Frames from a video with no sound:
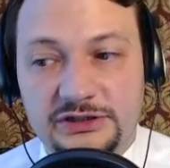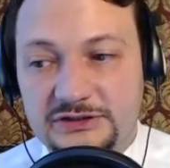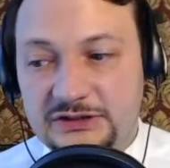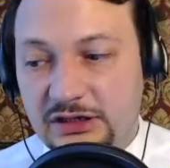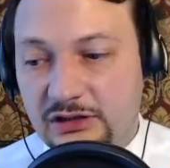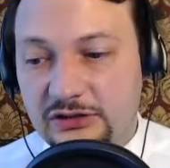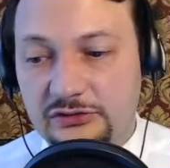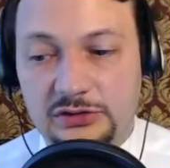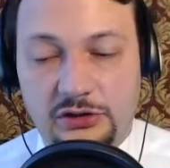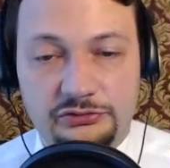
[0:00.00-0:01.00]
install
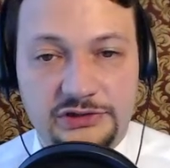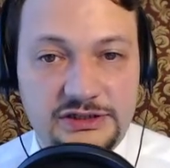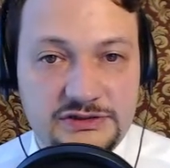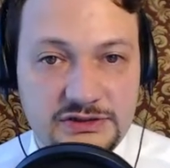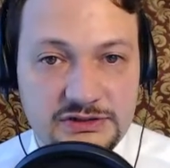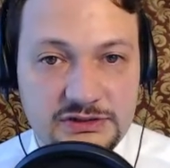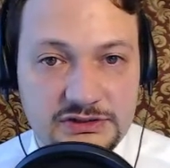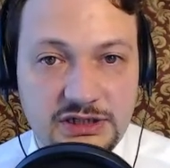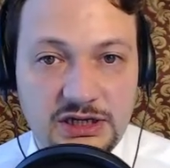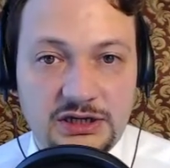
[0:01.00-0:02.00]
your own instances